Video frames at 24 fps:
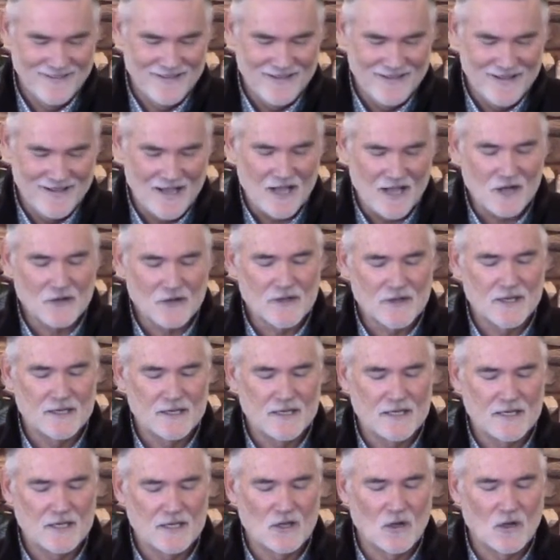How can
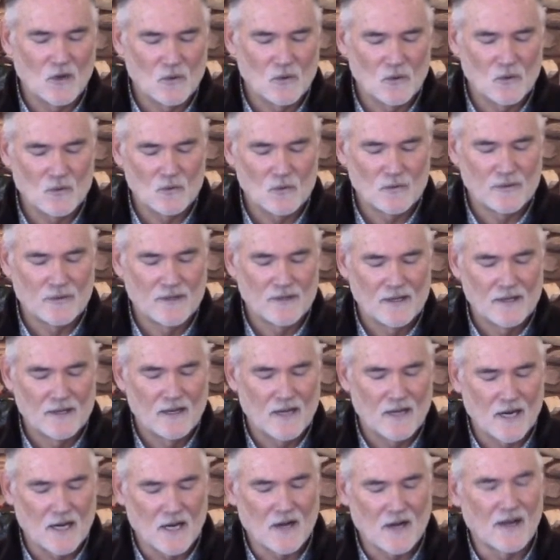he hold
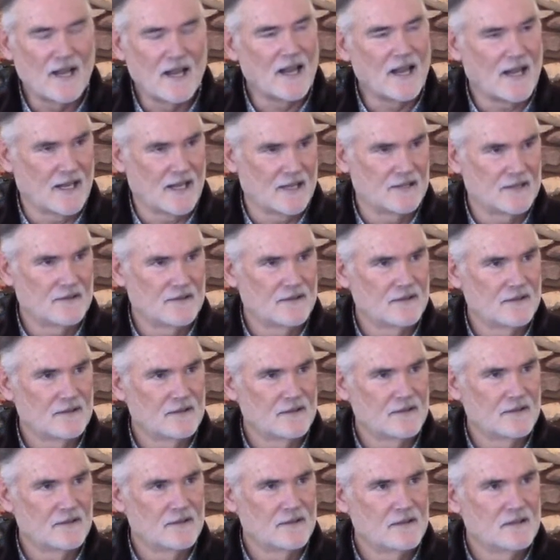our hand?
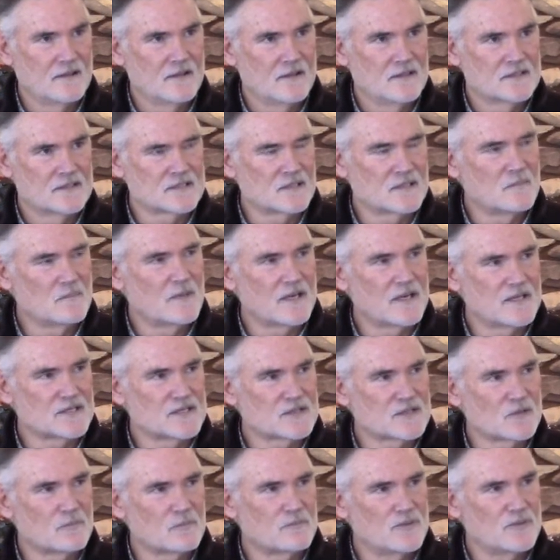Somebody
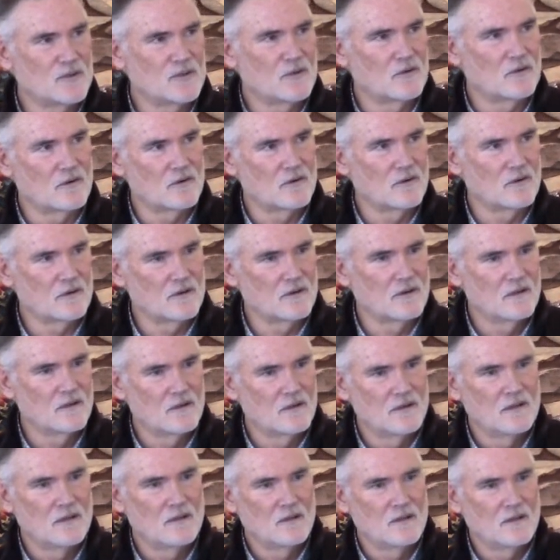so pure
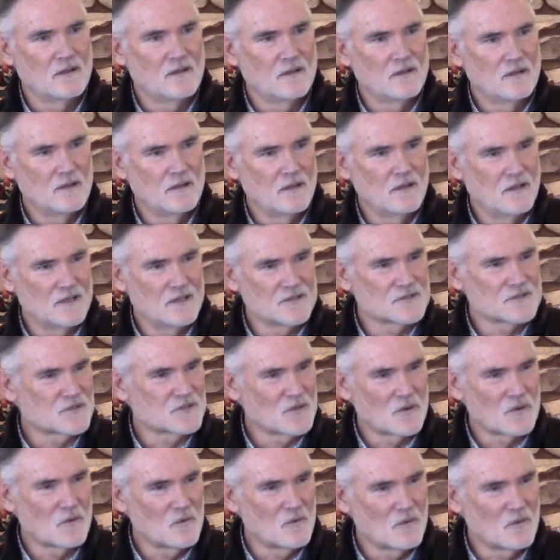and
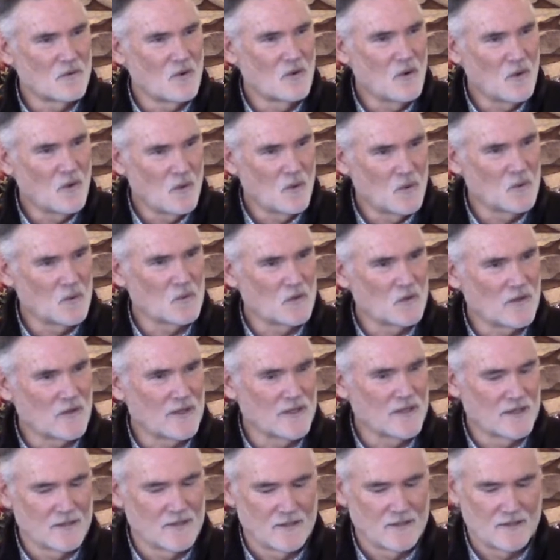so
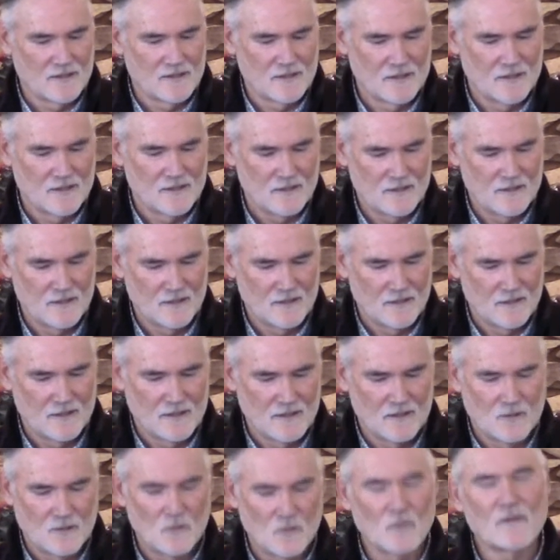holy.
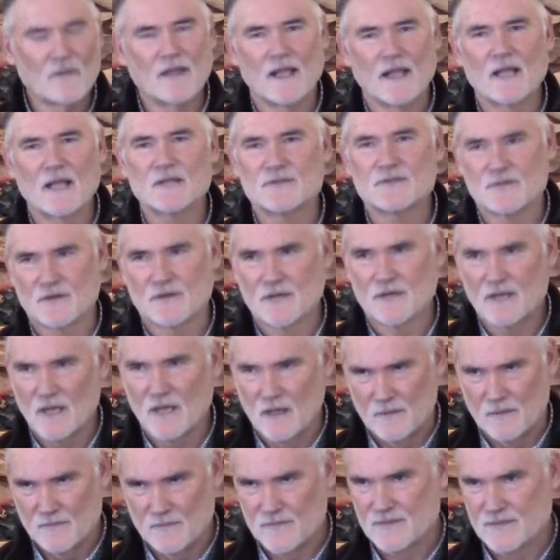Well, the answer
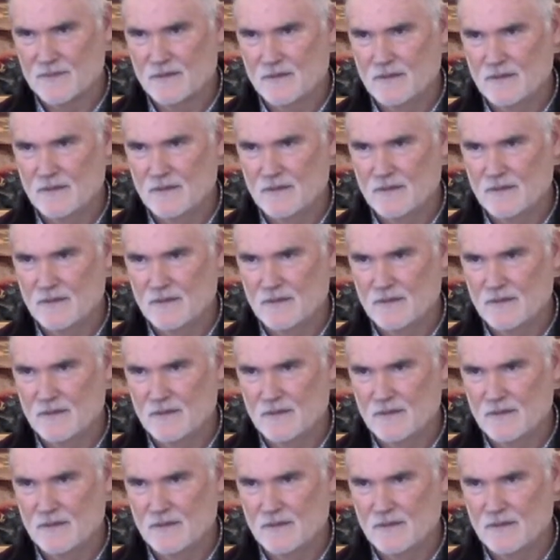comes